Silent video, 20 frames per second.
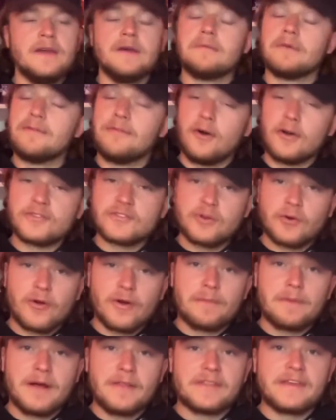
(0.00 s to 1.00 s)
We've also
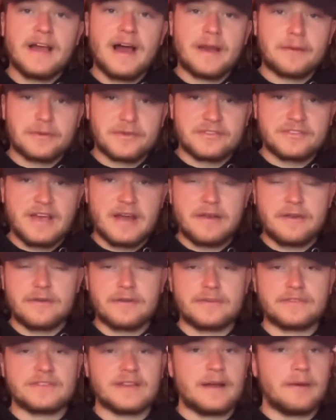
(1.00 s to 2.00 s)
heard about the Ottawa
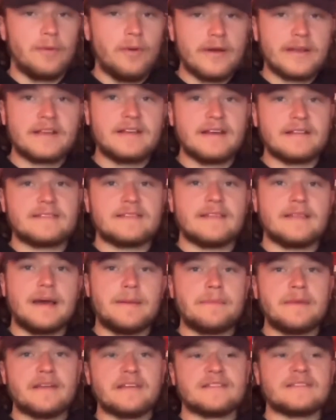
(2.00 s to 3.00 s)
Senators, and I want to get to
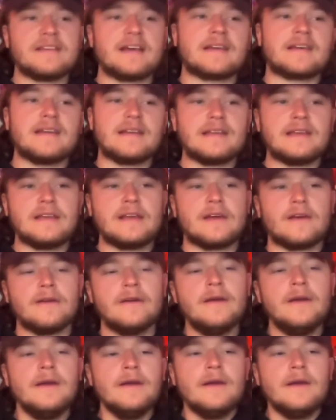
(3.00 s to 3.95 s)
them in a second here,